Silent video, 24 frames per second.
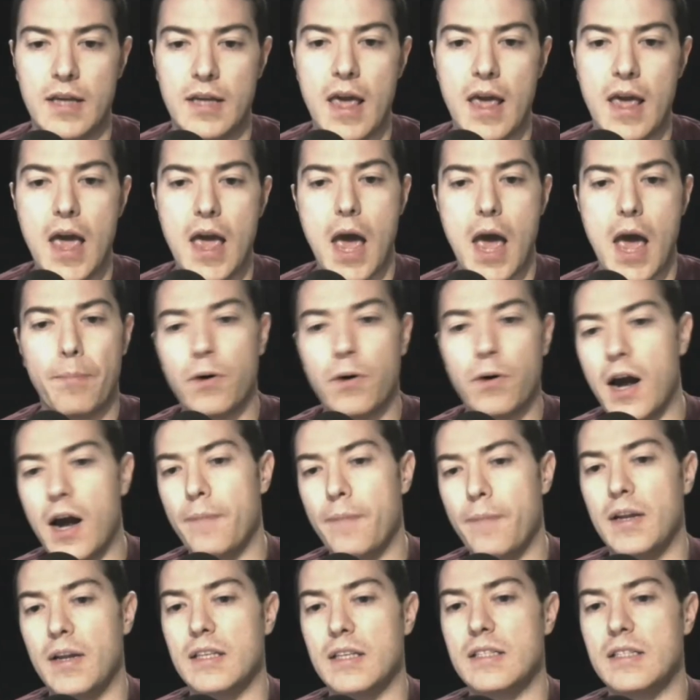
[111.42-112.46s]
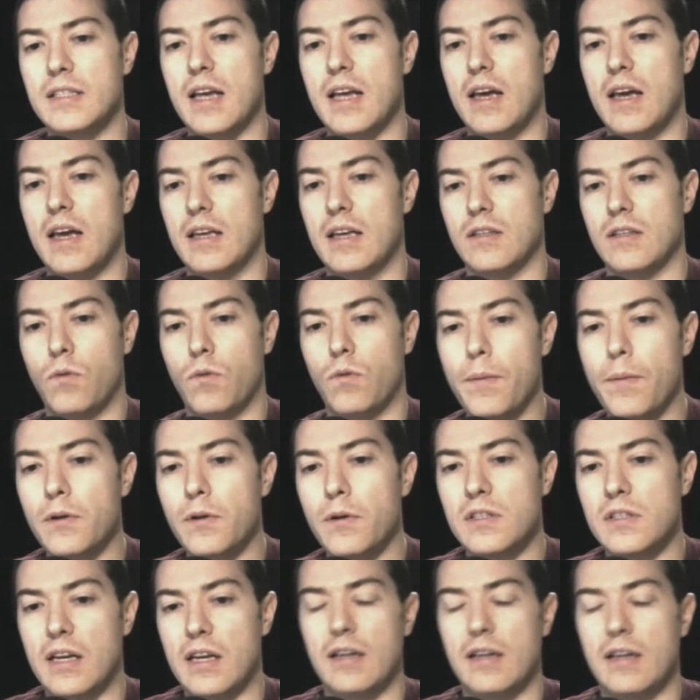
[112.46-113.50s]
A prime minister is a
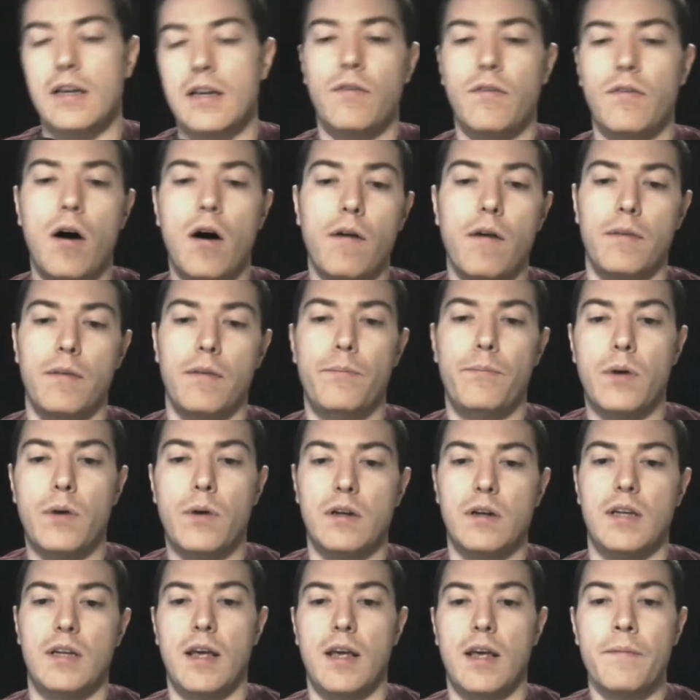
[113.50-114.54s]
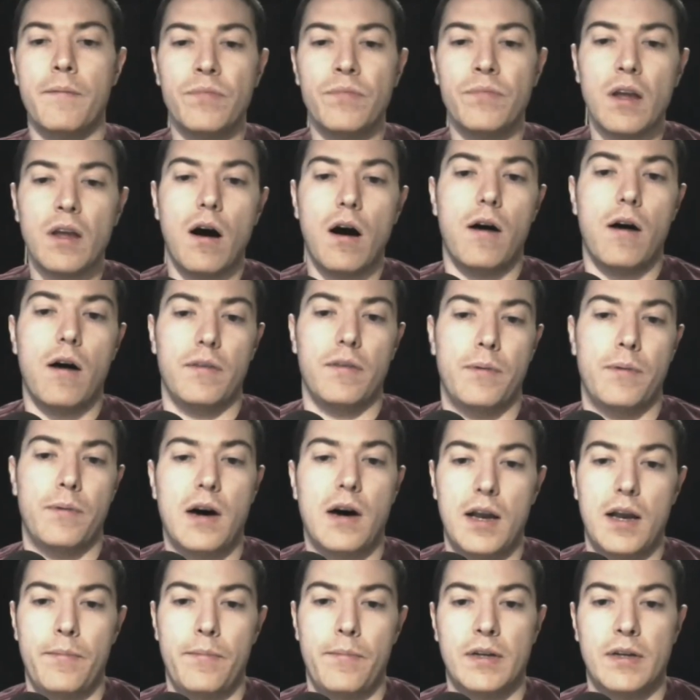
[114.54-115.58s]
representative of the body of the
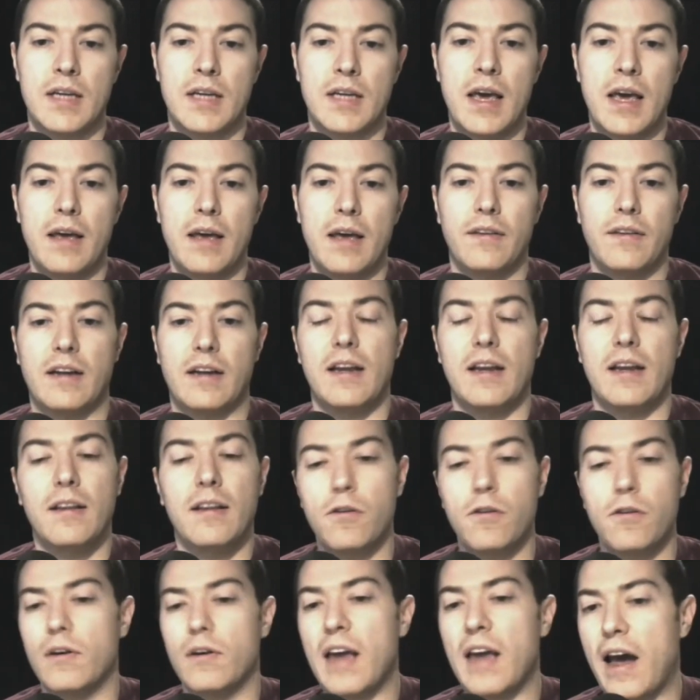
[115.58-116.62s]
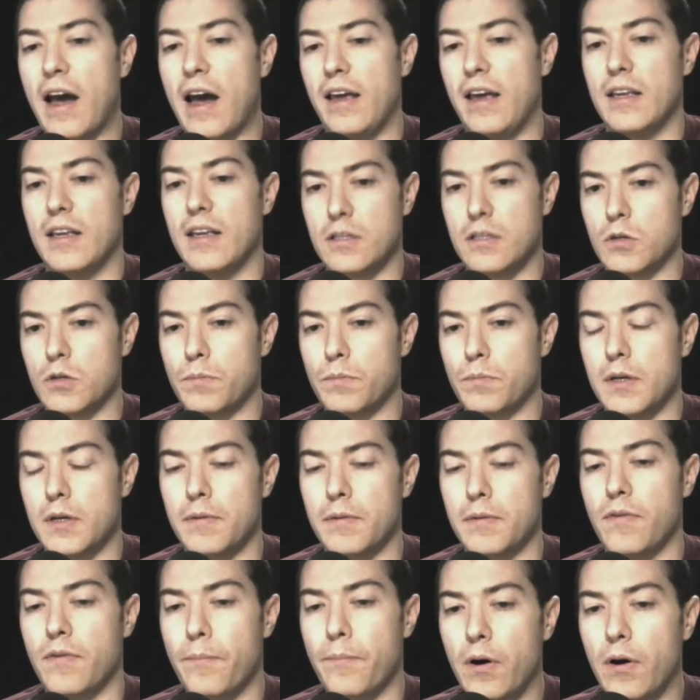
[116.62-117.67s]
parliament that in the UK is responsible for
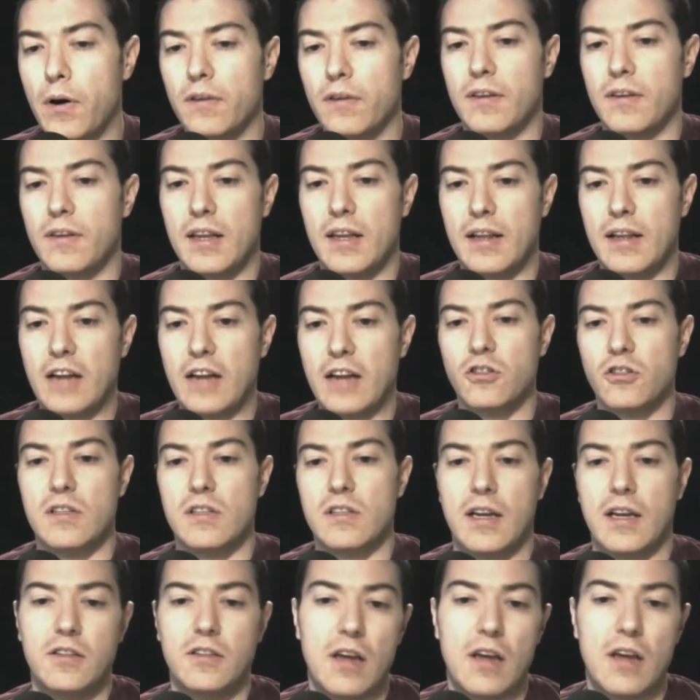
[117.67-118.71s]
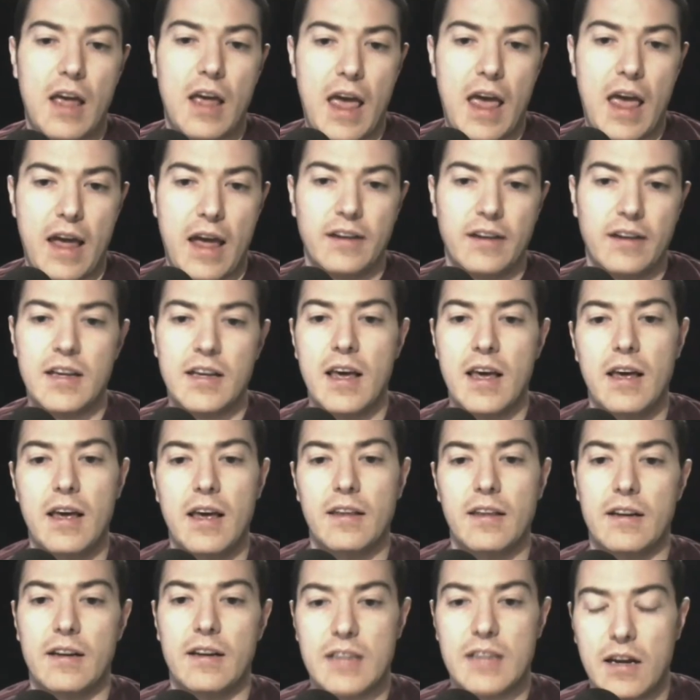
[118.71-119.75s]
both the legislature and the
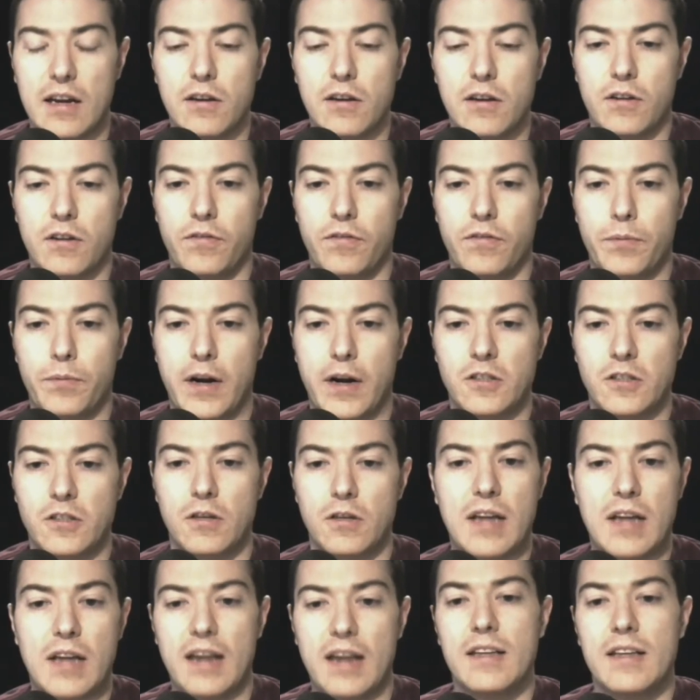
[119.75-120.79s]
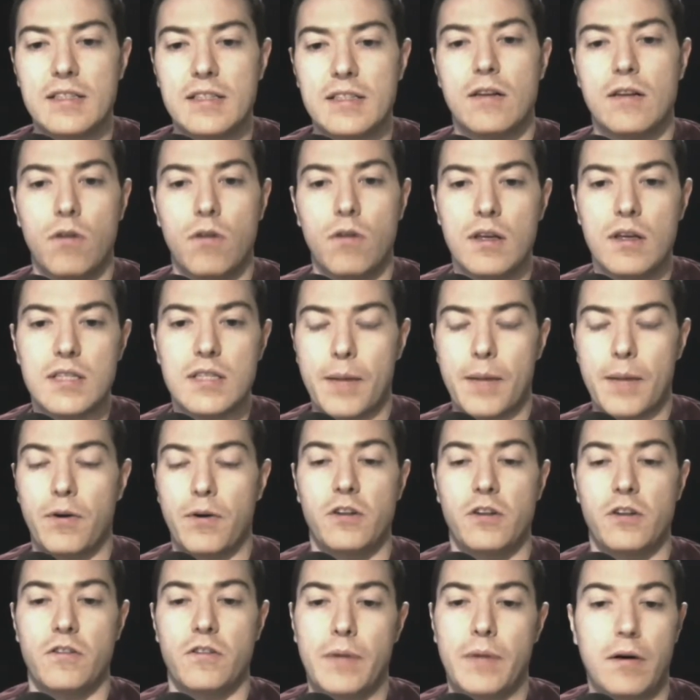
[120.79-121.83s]
executive branch. So there is no separation
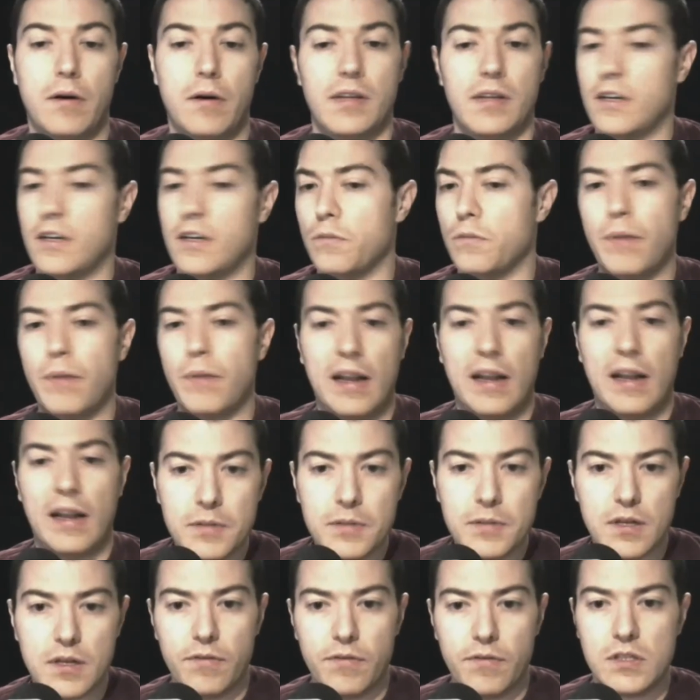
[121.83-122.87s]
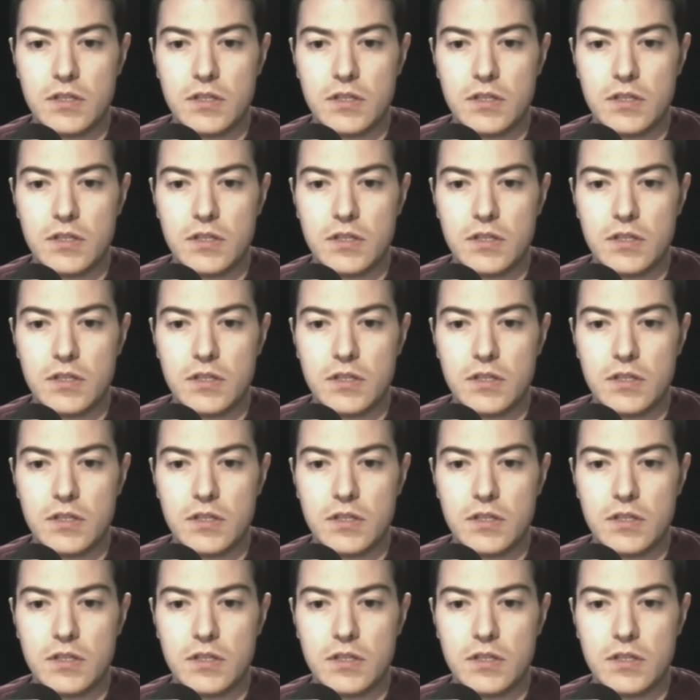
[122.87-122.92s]
of power. They don't pay lip service to